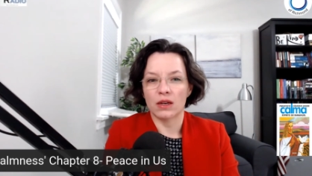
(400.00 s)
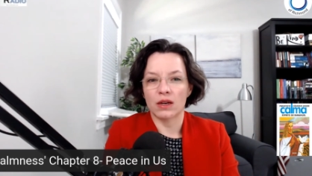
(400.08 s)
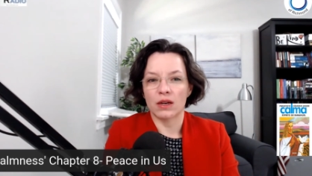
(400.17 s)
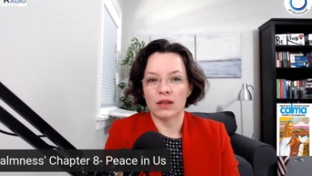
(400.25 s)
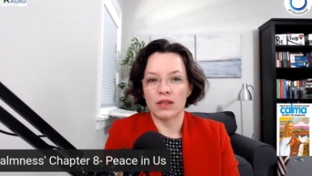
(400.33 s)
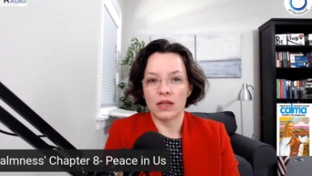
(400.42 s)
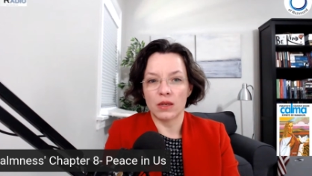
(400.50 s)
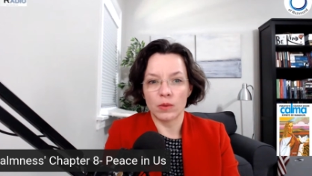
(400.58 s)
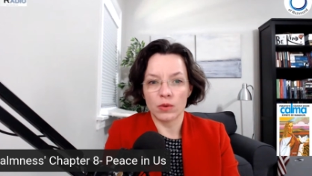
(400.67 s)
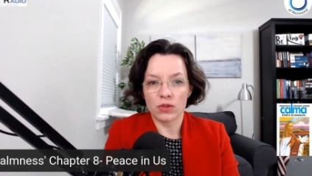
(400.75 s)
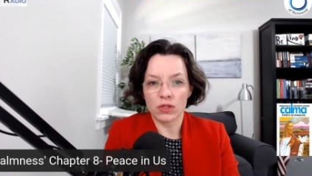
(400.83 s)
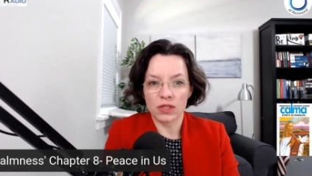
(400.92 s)
And then he
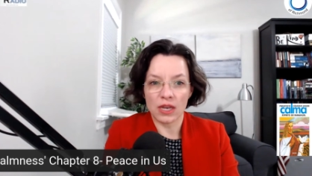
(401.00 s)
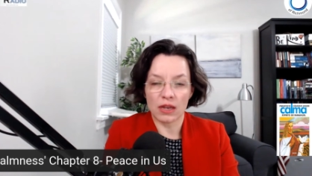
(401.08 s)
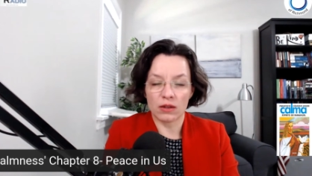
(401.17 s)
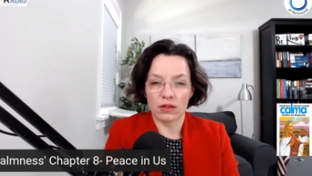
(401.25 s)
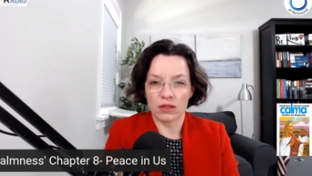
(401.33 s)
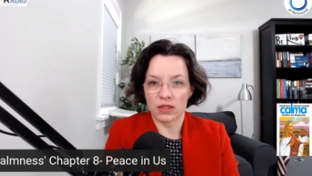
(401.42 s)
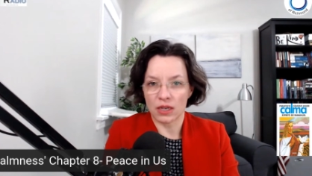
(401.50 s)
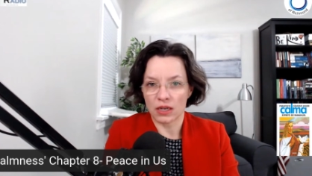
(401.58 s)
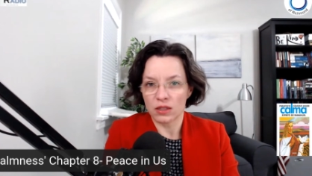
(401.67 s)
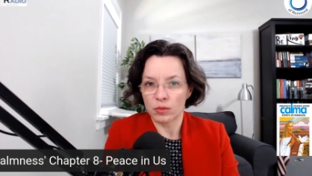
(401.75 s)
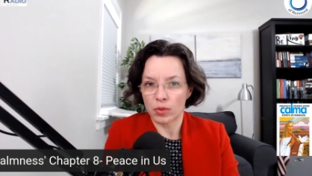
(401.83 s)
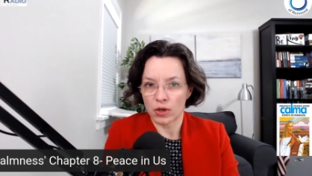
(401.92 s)
will say in the
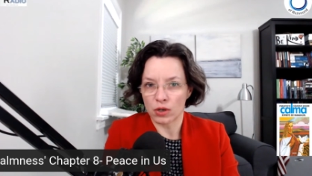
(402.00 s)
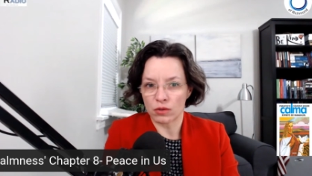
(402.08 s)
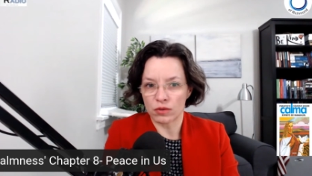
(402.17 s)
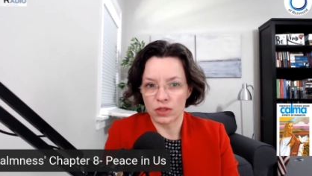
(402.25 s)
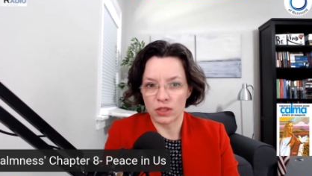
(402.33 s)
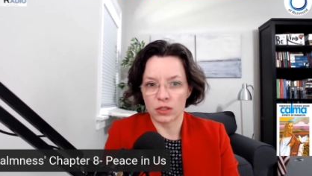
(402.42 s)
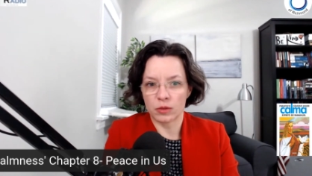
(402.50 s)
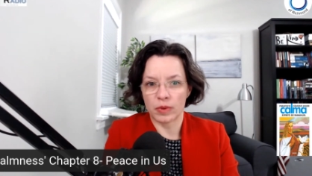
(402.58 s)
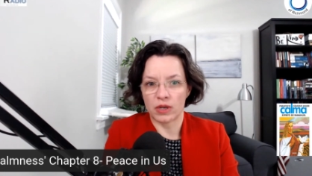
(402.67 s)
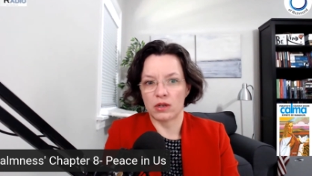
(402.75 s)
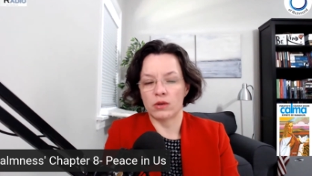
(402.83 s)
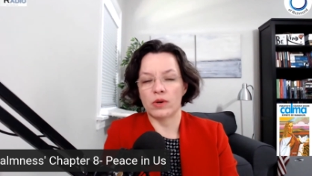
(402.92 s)
second part of this
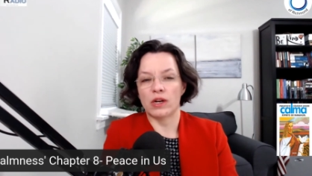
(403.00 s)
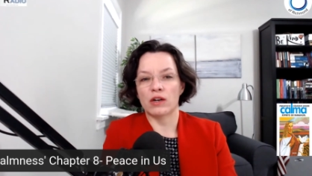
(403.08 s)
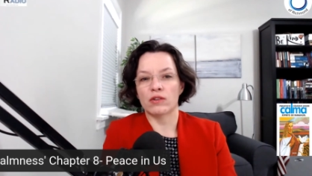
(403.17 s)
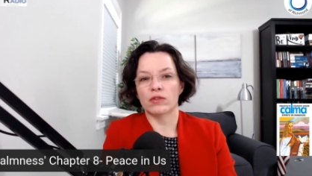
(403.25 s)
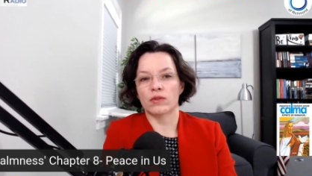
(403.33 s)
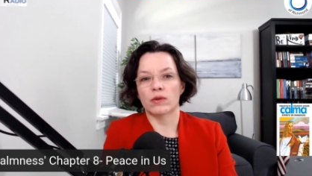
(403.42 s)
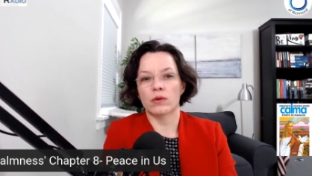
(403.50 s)
paragraph,